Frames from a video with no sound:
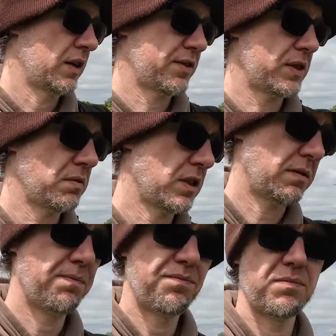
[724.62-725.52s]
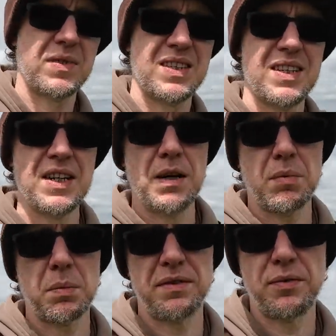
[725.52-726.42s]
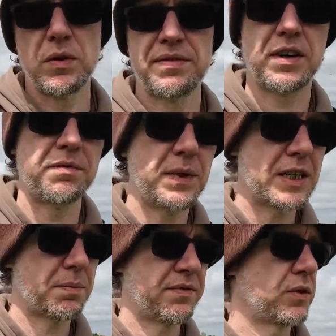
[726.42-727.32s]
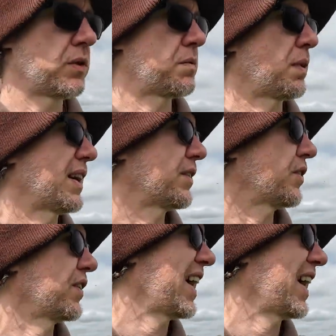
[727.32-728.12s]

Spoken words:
I've still got probably 45 minutes before I was planning on